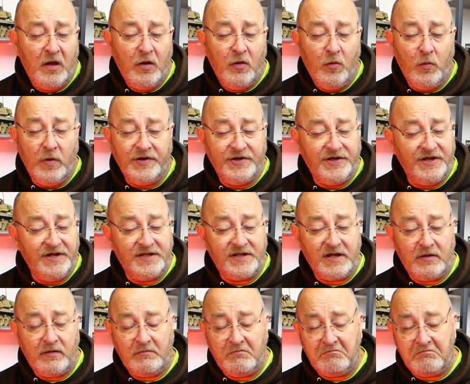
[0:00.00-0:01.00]
which is
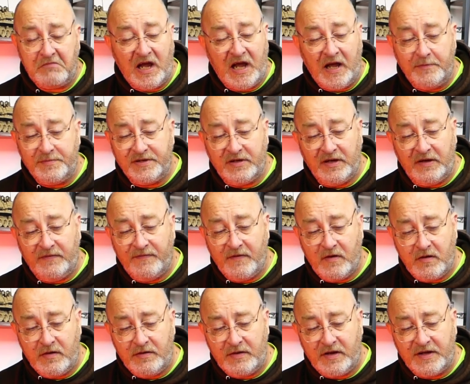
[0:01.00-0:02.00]
absolutely
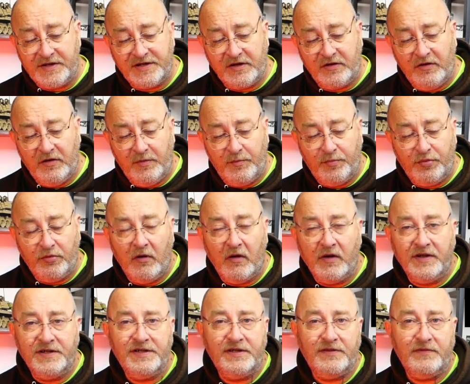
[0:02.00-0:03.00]
fine. That's a good
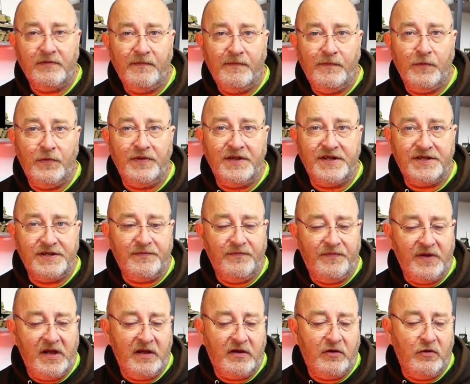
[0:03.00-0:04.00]
price for this
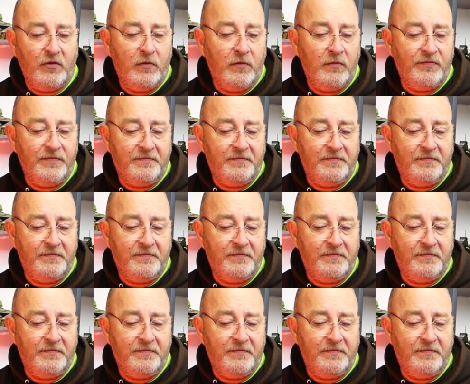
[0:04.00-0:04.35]
vehicle